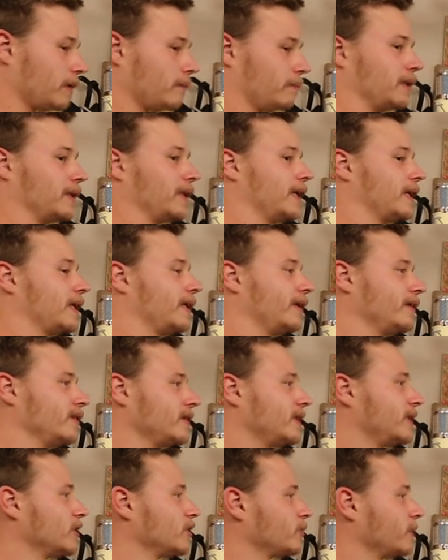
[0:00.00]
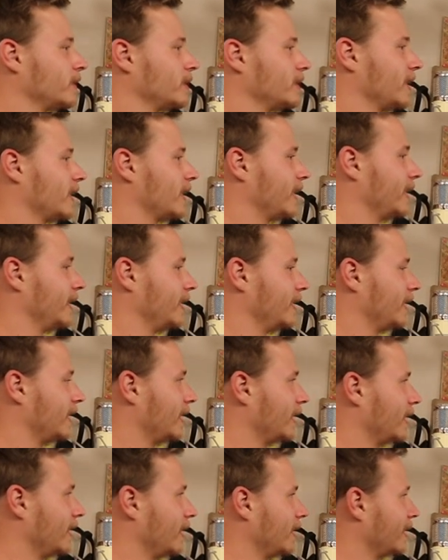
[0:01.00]
But like, here, here's one thing I.
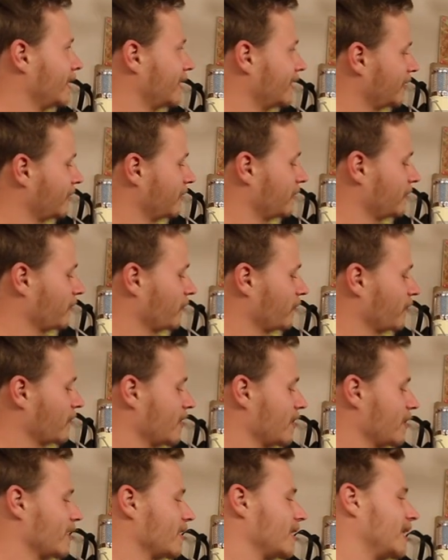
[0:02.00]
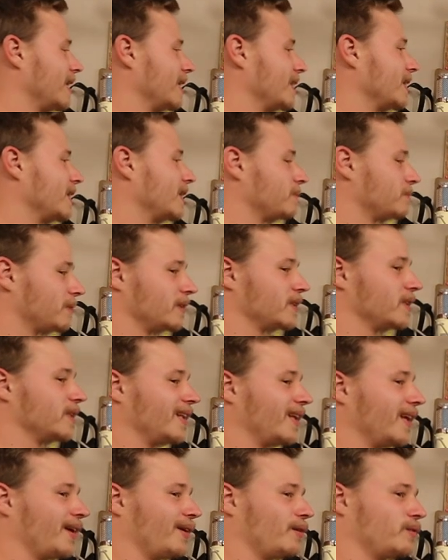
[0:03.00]
Uh, I think I'm a
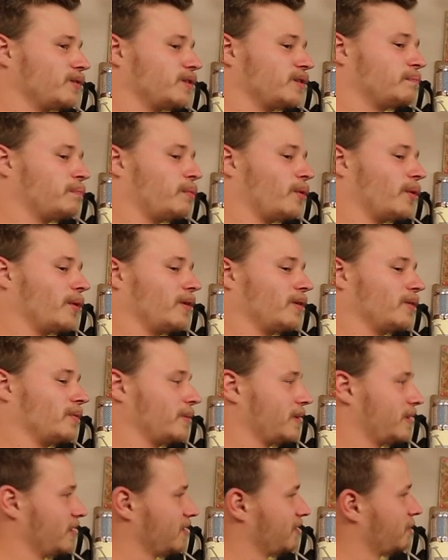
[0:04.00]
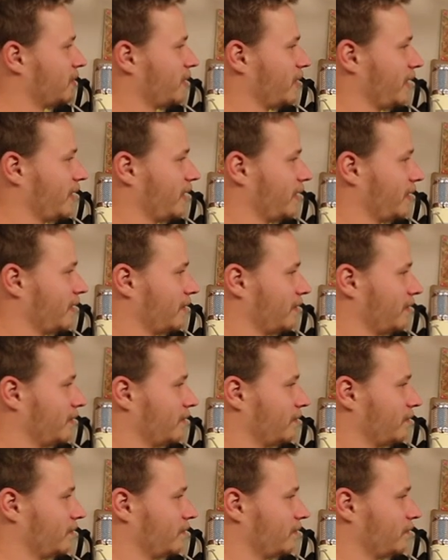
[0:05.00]
little spoiled with this mic.
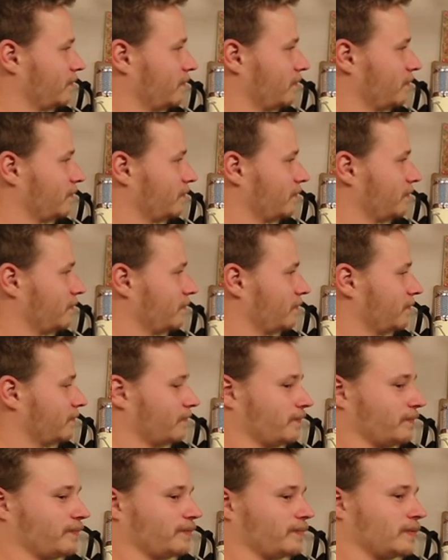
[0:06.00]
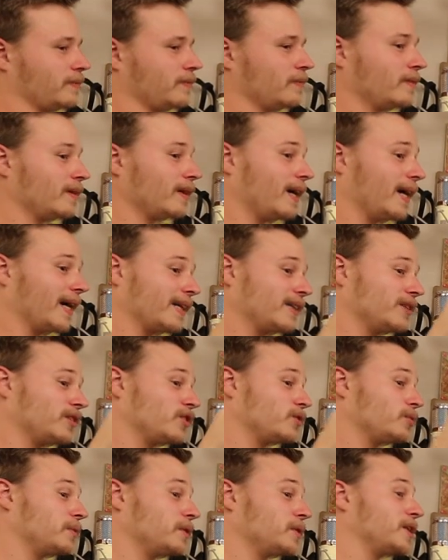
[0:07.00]
Why? I can
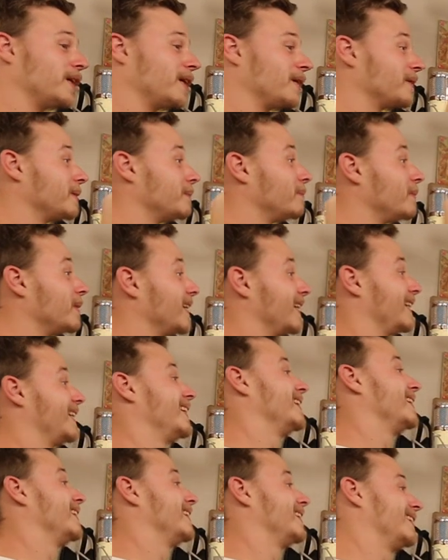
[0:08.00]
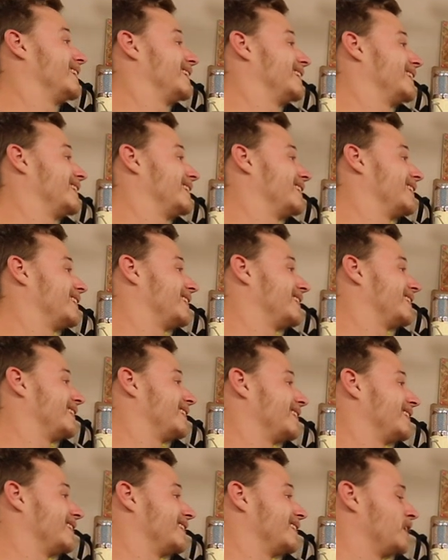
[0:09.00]
switch out the mic.
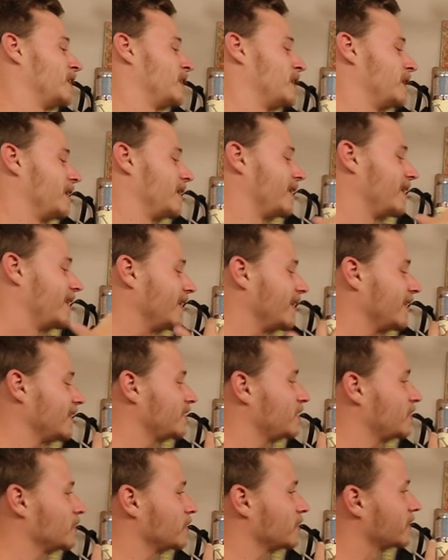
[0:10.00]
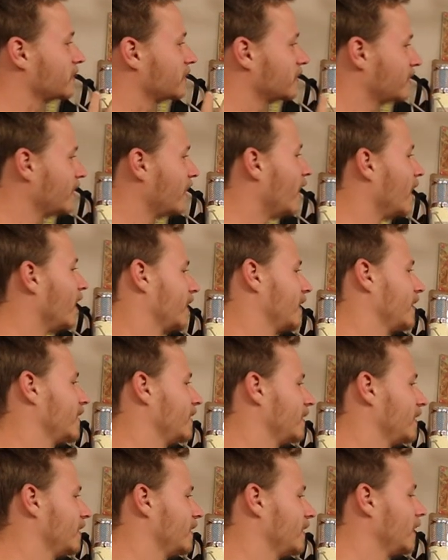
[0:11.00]
Yes. This, your stock.
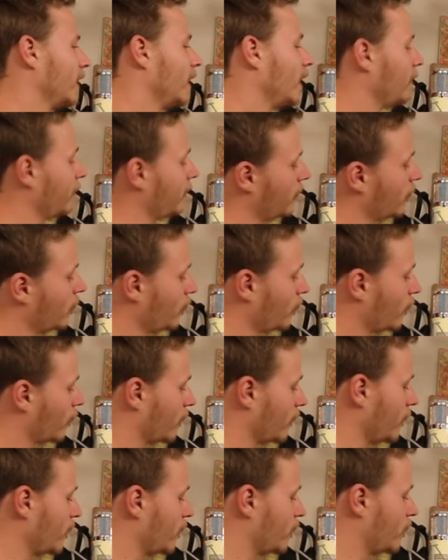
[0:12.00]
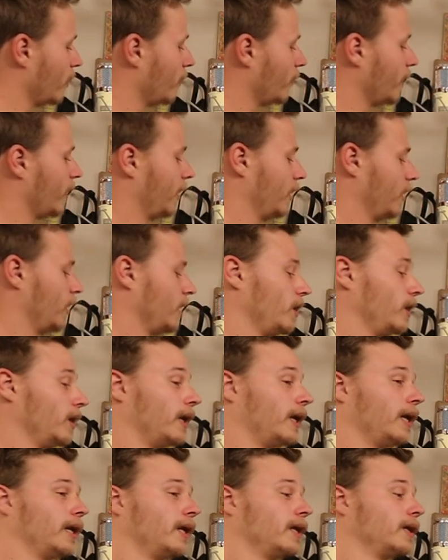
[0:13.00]
I mean, you can EQ it.
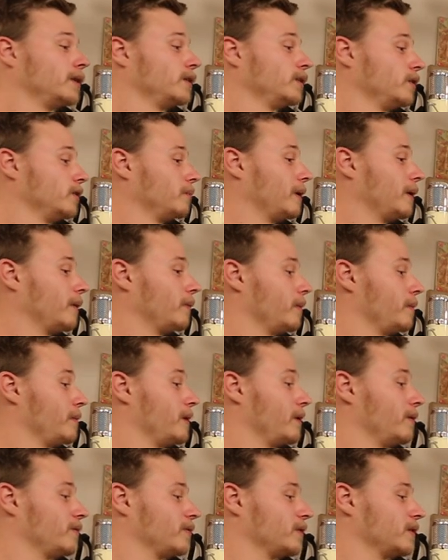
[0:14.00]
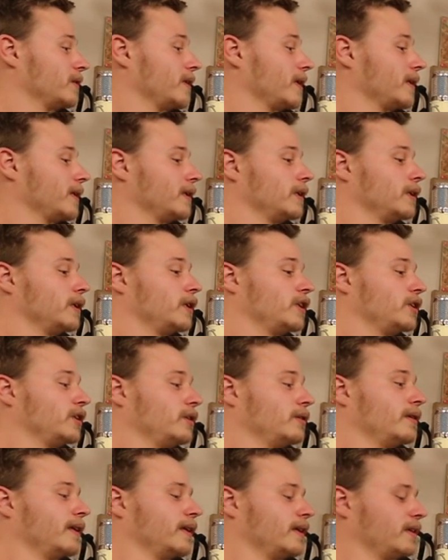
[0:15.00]
Uh, you might want to mute for a second. You can
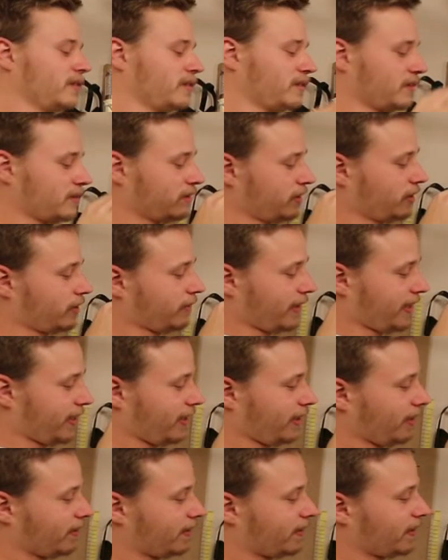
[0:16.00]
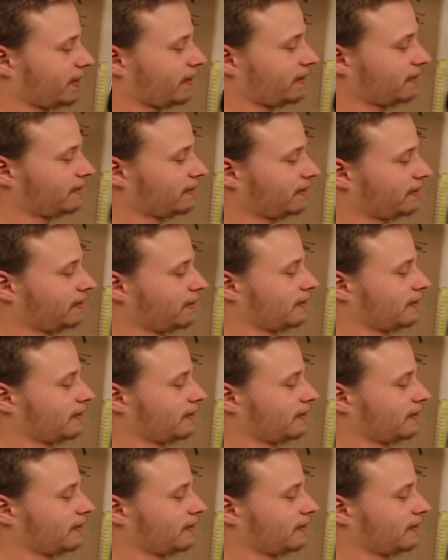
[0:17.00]
do this, right? You can...